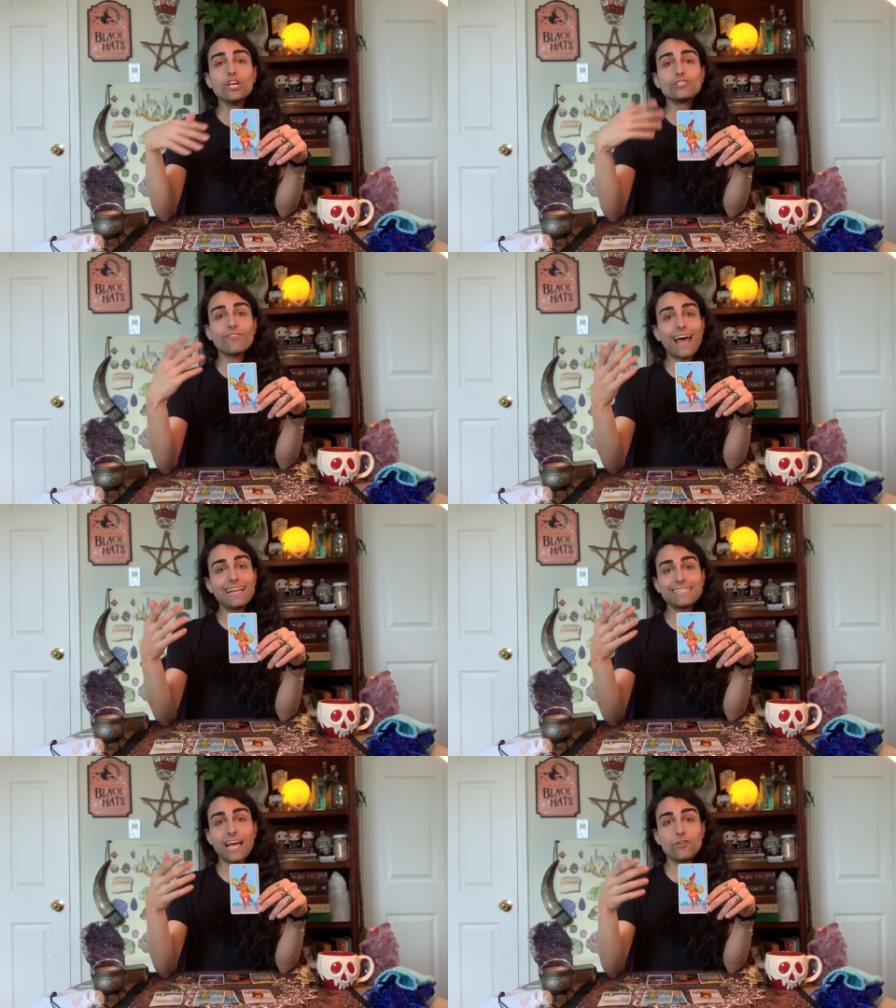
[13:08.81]
So that
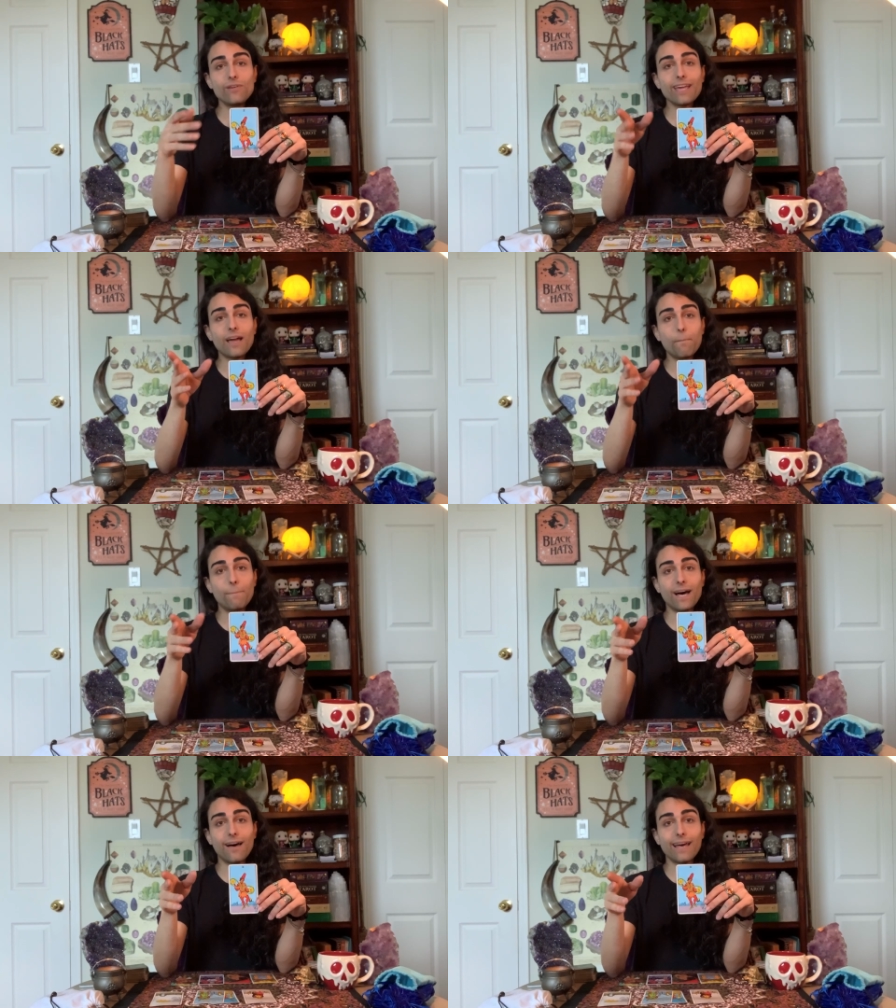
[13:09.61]
is how you can
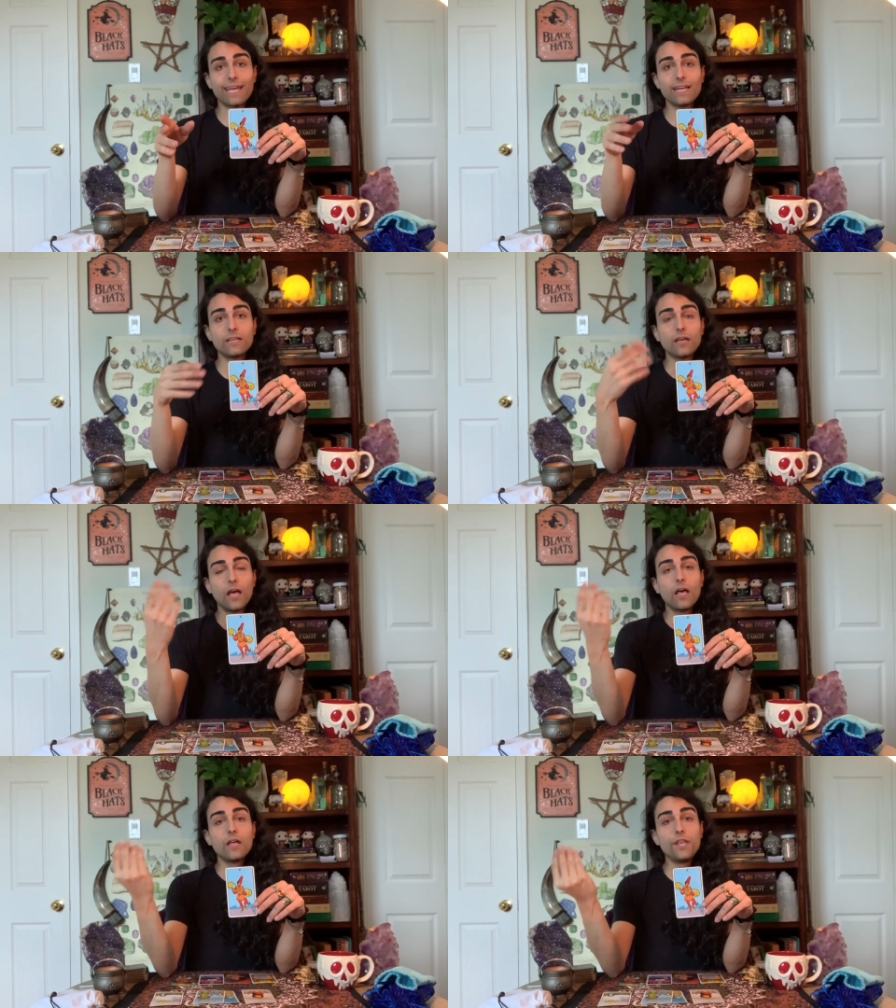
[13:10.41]
combine
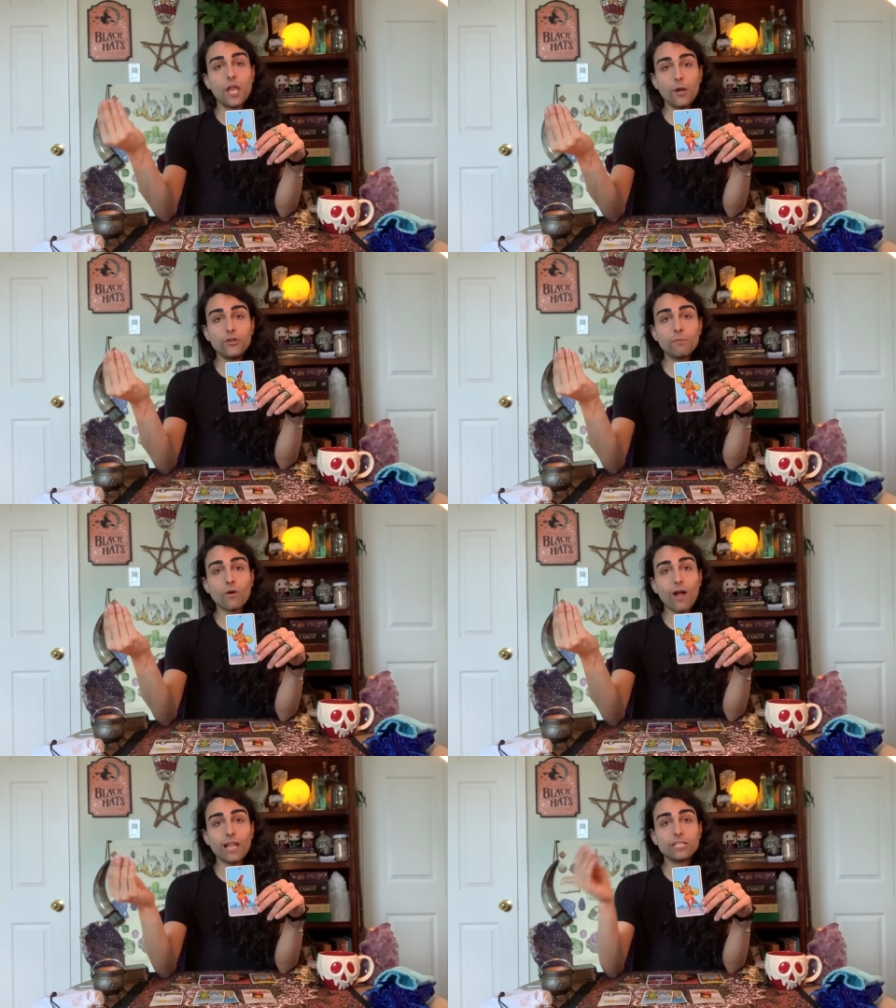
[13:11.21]

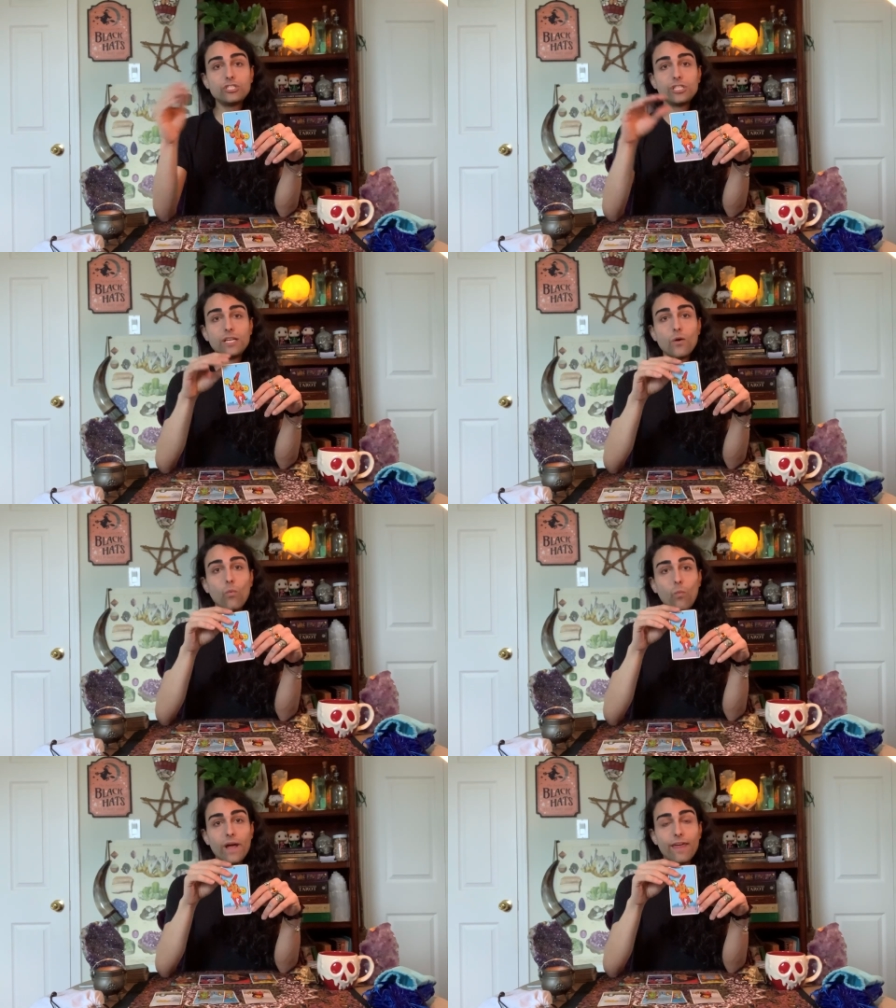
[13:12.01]
numerology
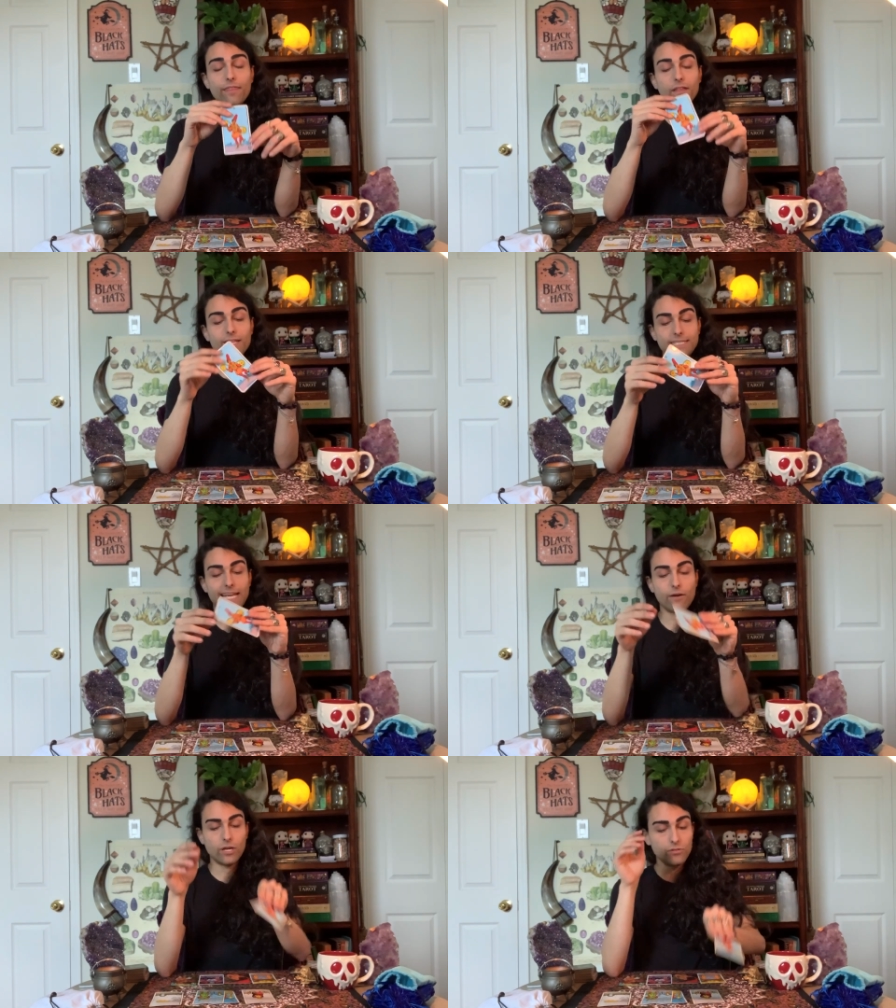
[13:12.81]
with the
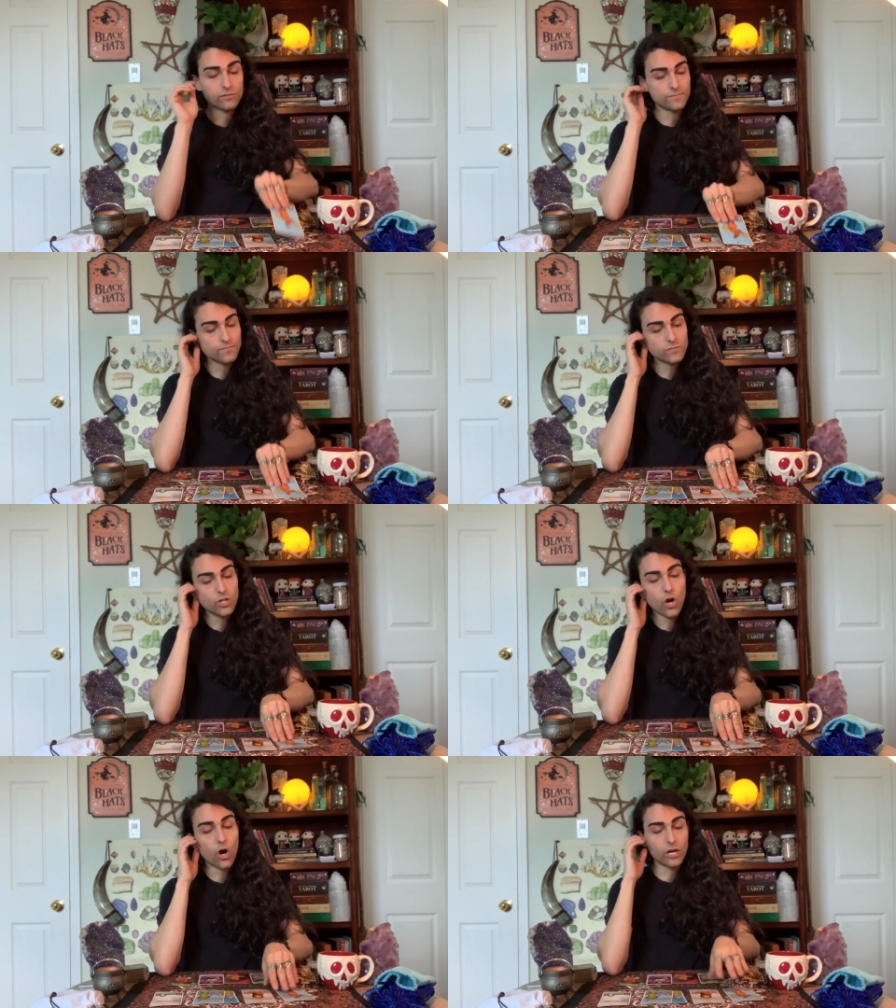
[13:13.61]
tarot
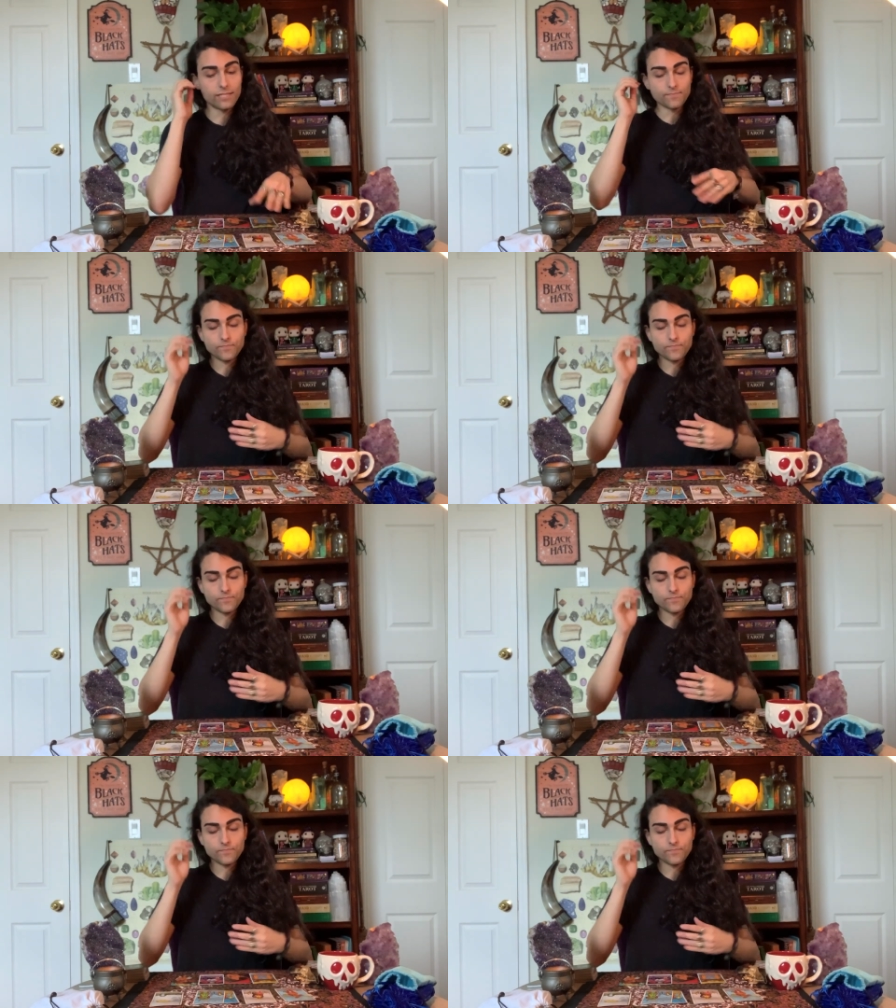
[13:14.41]
card.